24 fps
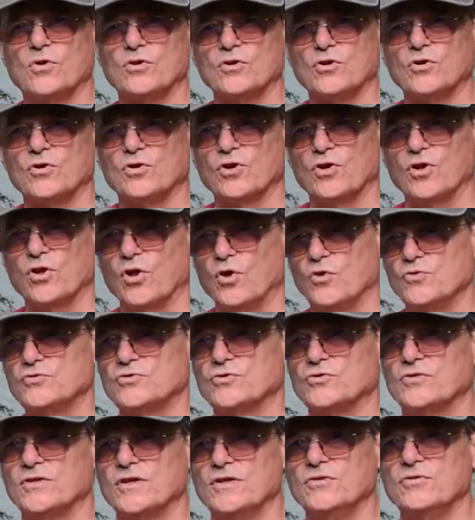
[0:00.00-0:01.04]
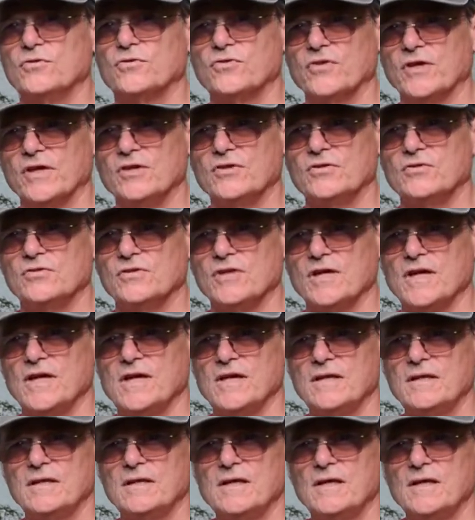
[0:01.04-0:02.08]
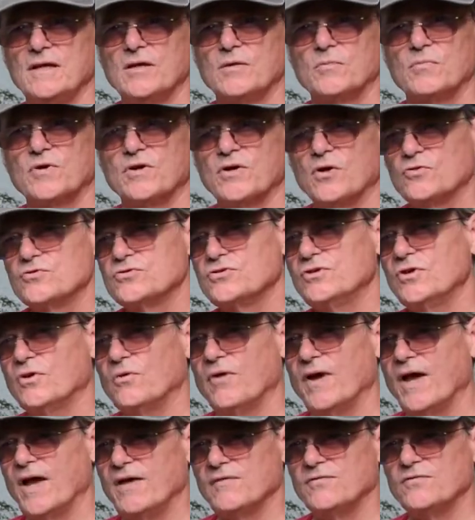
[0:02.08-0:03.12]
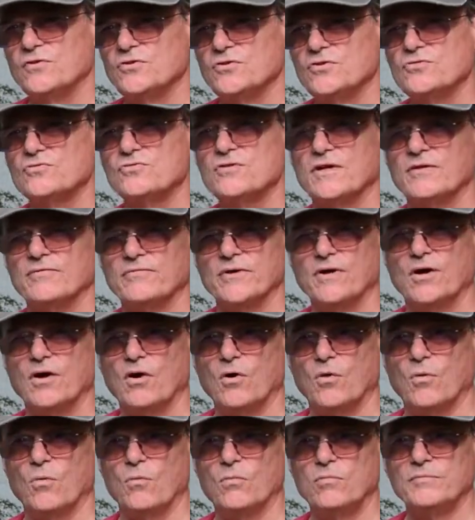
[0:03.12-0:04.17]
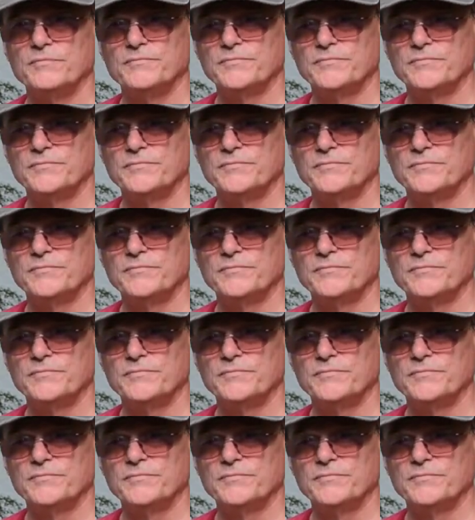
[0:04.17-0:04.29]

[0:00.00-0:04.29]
a little closer than you think you need, because you don't have to use every hole.